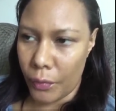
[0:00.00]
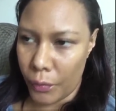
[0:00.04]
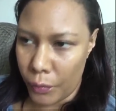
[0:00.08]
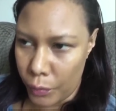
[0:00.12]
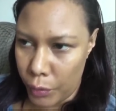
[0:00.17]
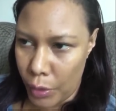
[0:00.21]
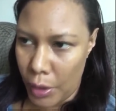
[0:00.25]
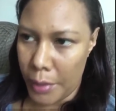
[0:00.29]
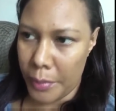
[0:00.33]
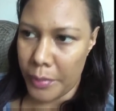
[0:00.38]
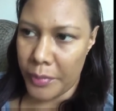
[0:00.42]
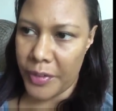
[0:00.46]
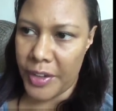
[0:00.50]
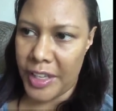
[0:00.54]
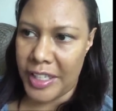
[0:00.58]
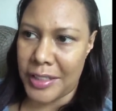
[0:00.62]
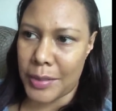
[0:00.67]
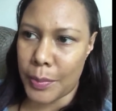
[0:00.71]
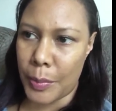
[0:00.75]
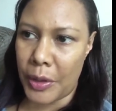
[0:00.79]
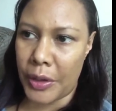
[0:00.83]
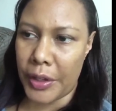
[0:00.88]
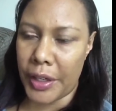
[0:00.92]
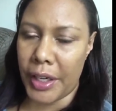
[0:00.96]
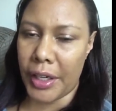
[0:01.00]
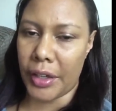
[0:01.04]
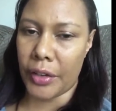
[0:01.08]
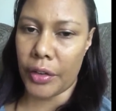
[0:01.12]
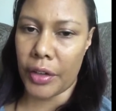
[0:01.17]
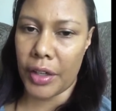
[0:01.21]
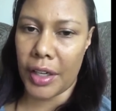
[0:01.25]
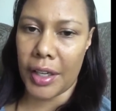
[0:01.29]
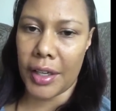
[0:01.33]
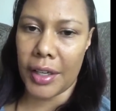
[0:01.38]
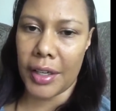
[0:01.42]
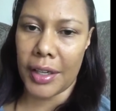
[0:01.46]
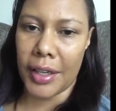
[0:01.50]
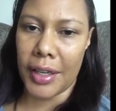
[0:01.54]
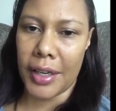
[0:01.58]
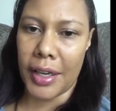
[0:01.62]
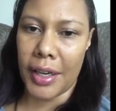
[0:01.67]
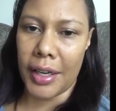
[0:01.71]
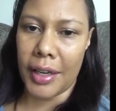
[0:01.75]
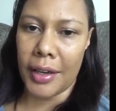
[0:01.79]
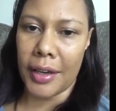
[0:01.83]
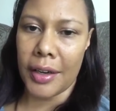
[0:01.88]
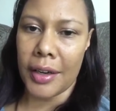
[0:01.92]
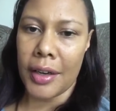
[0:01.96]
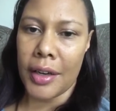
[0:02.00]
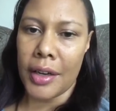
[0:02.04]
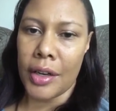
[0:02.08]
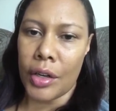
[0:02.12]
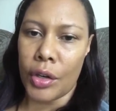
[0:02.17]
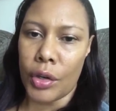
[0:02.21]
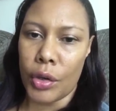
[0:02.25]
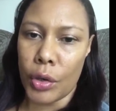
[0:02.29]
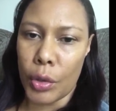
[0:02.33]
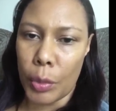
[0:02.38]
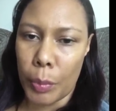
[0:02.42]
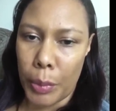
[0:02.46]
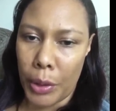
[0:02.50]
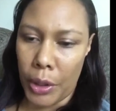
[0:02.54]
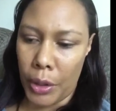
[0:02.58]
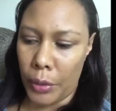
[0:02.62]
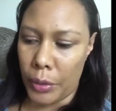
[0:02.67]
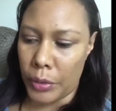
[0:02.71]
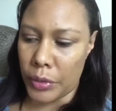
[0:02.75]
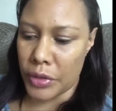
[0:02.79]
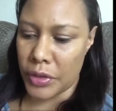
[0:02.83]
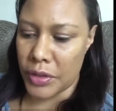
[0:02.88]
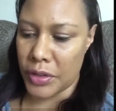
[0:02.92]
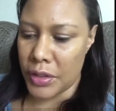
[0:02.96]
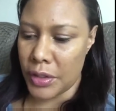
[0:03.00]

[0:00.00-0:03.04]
from Facebook and created a new post.